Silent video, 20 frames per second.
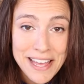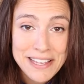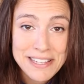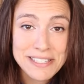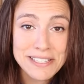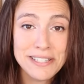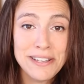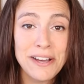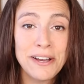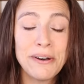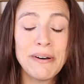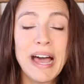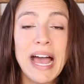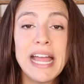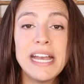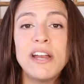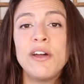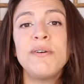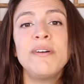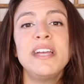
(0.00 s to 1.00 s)
So
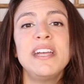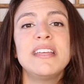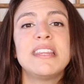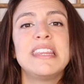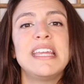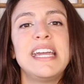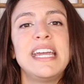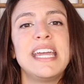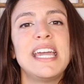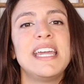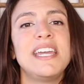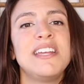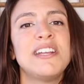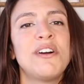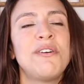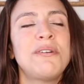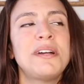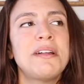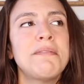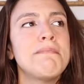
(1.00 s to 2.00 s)
I know what you're thinking. You
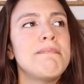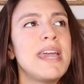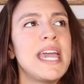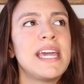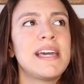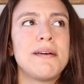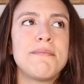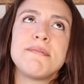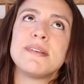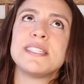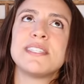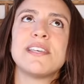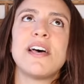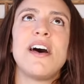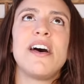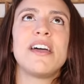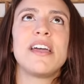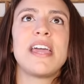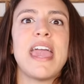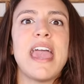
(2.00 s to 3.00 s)
don't want to make up a
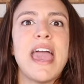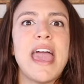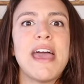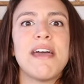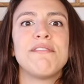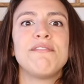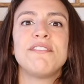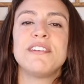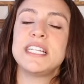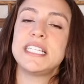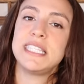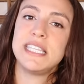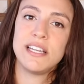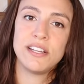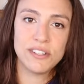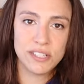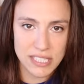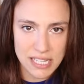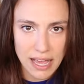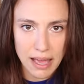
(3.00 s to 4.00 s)
song every
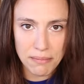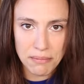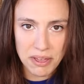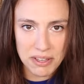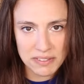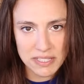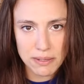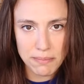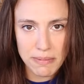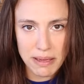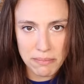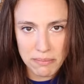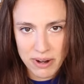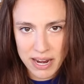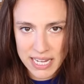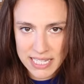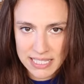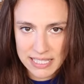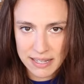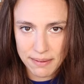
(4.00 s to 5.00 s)
single time you have to
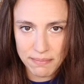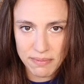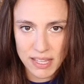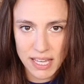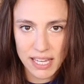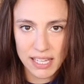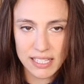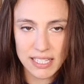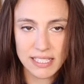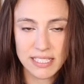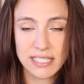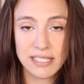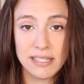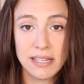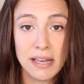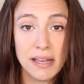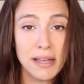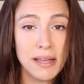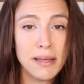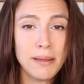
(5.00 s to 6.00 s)
memorize something because
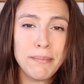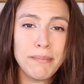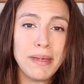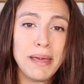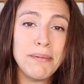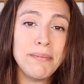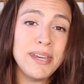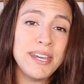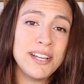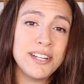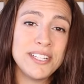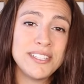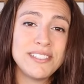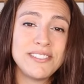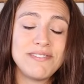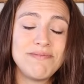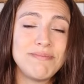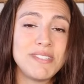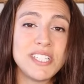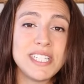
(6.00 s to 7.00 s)
Maybe you're
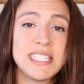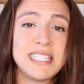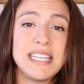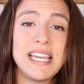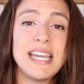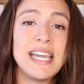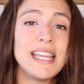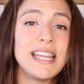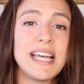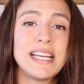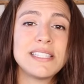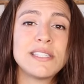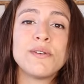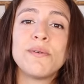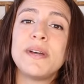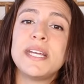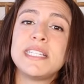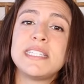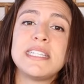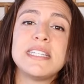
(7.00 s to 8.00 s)
just thinking that's a
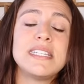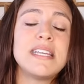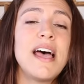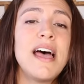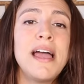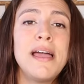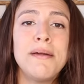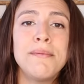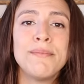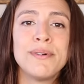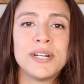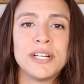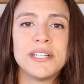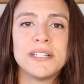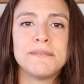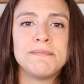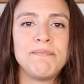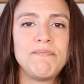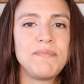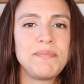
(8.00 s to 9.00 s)
waste of time
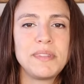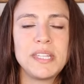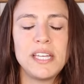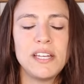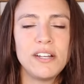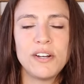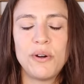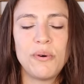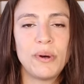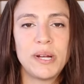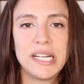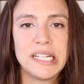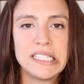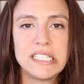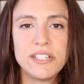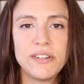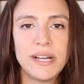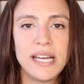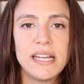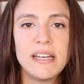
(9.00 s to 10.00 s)
or you don't want to
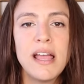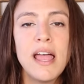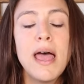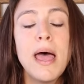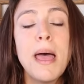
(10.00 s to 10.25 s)
do it.